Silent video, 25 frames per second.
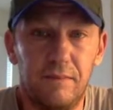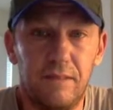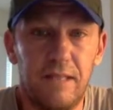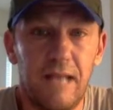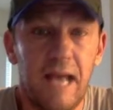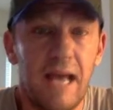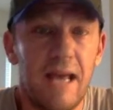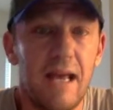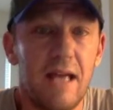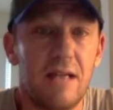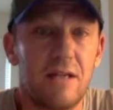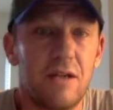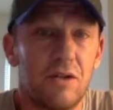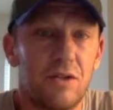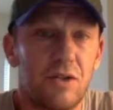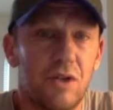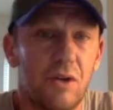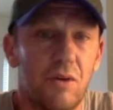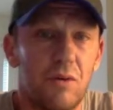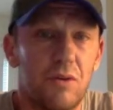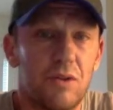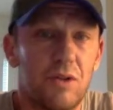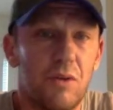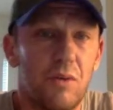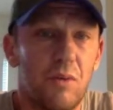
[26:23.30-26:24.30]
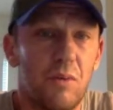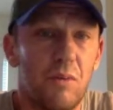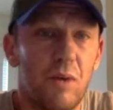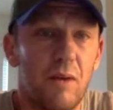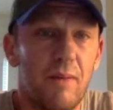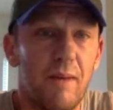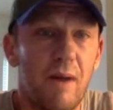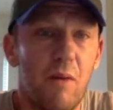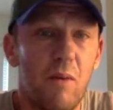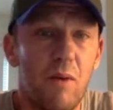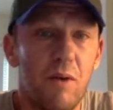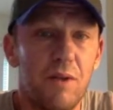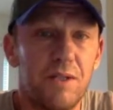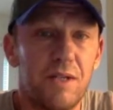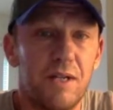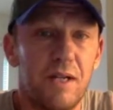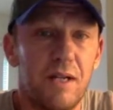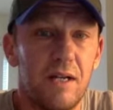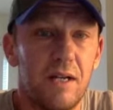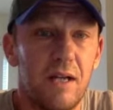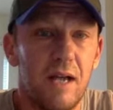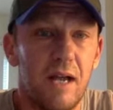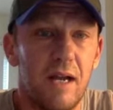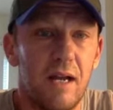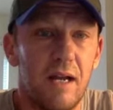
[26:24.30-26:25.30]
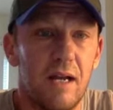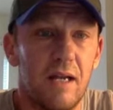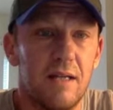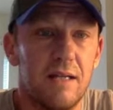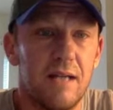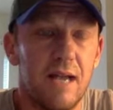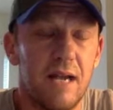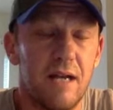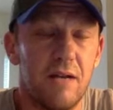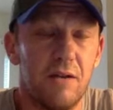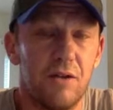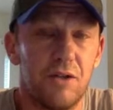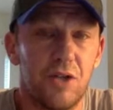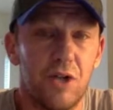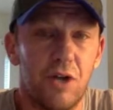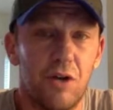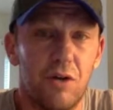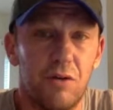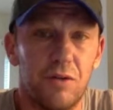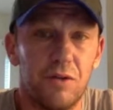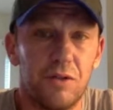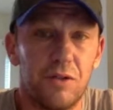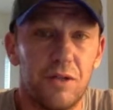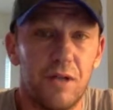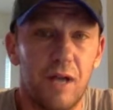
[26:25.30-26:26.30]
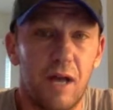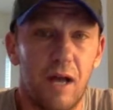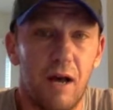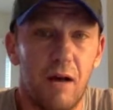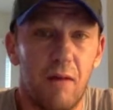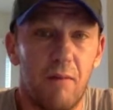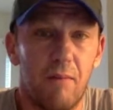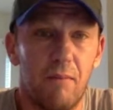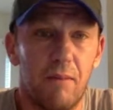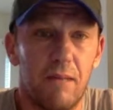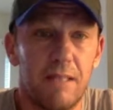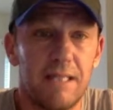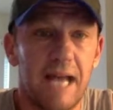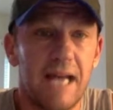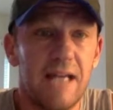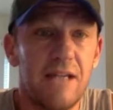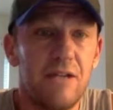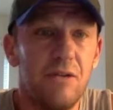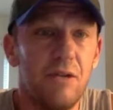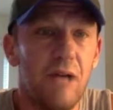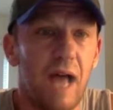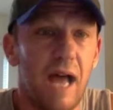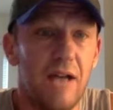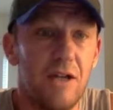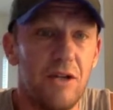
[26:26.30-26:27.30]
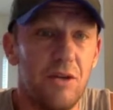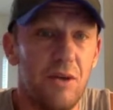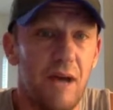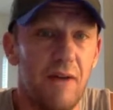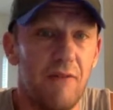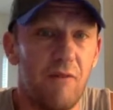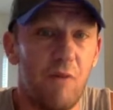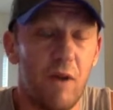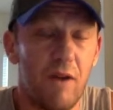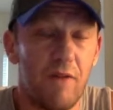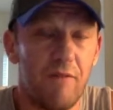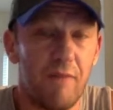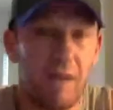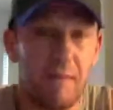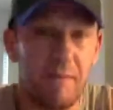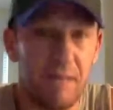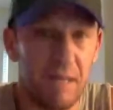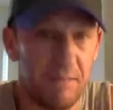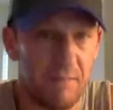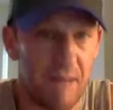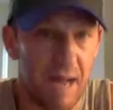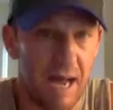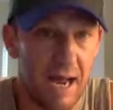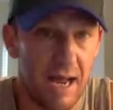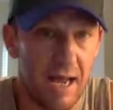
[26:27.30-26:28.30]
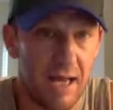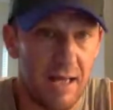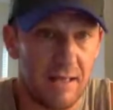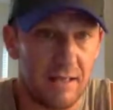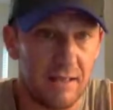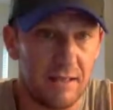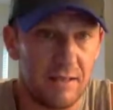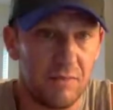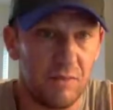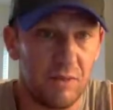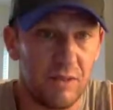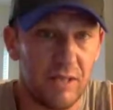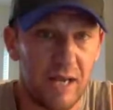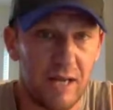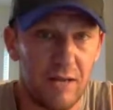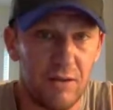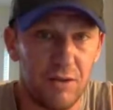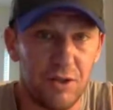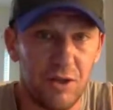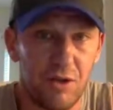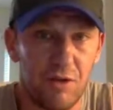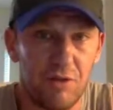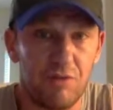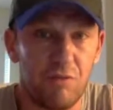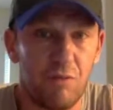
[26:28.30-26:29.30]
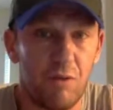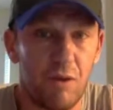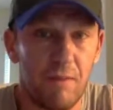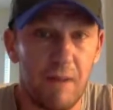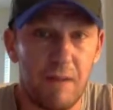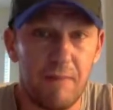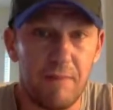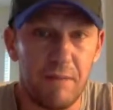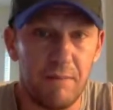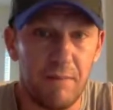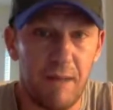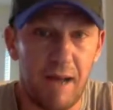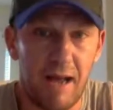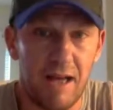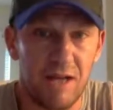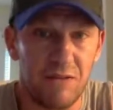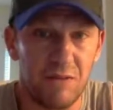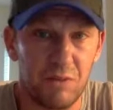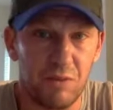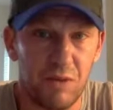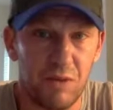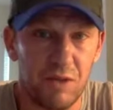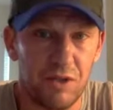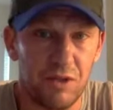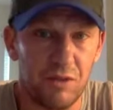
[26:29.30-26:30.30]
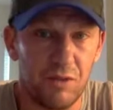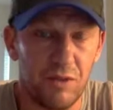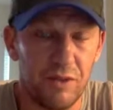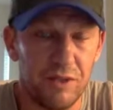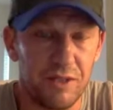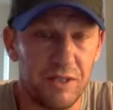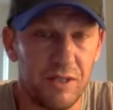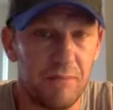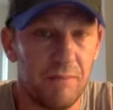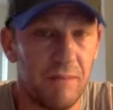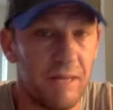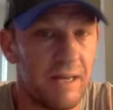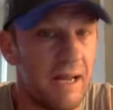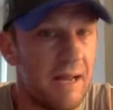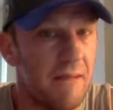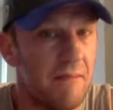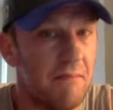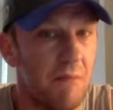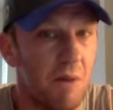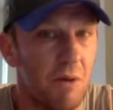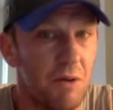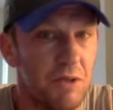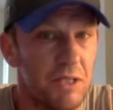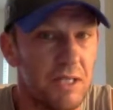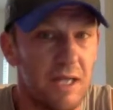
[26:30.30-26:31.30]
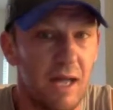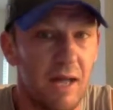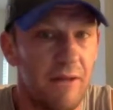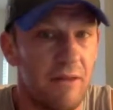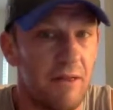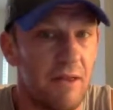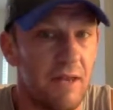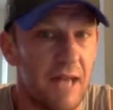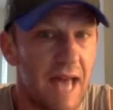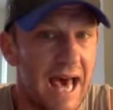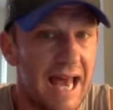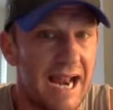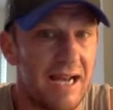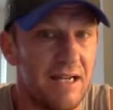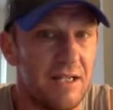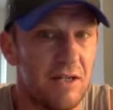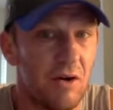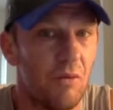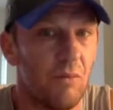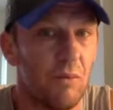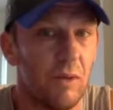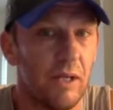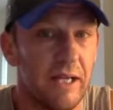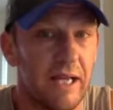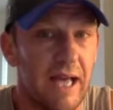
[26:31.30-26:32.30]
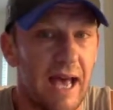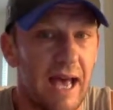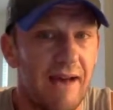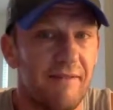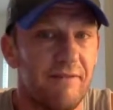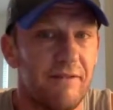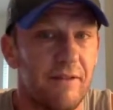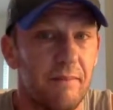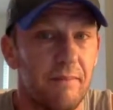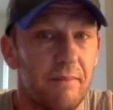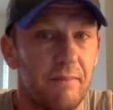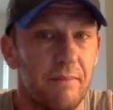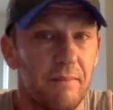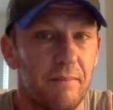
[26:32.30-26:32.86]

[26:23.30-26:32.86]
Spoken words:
Yeah. So what about Wilson and Daniel Jones? Because I do have one of my big buy-ins with Daniel Jones, one of my big buy-ins with Russell Wilson, but mostly other than that, I don't really have them.